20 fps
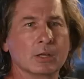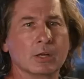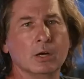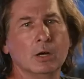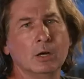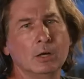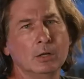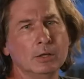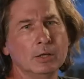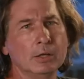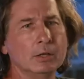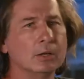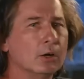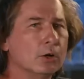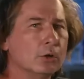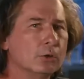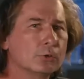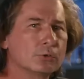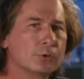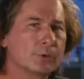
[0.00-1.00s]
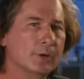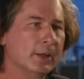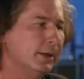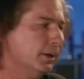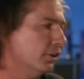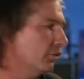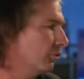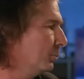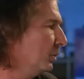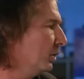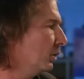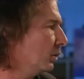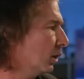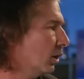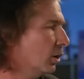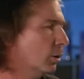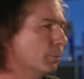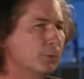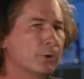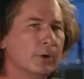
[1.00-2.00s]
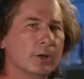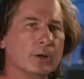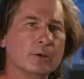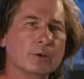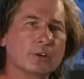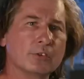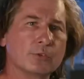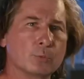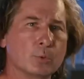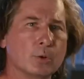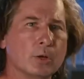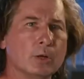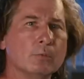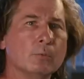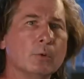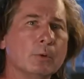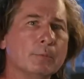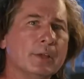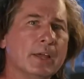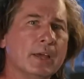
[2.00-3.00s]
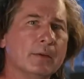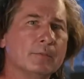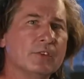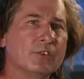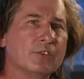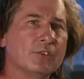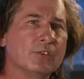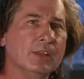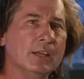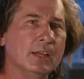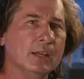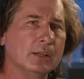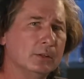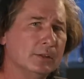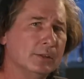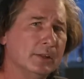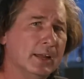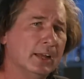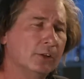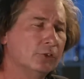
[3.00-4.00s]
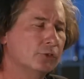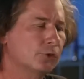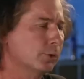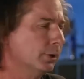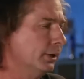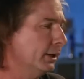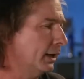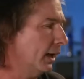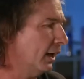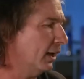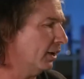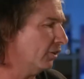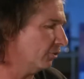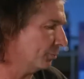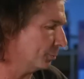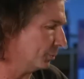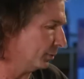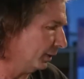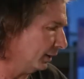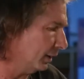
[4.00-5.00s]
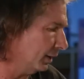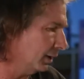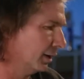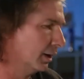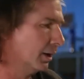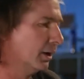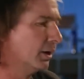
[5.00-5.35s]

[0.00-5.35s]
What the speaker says: A Holley Ultra XP carburetor is run when we have this thing naturally aspirated,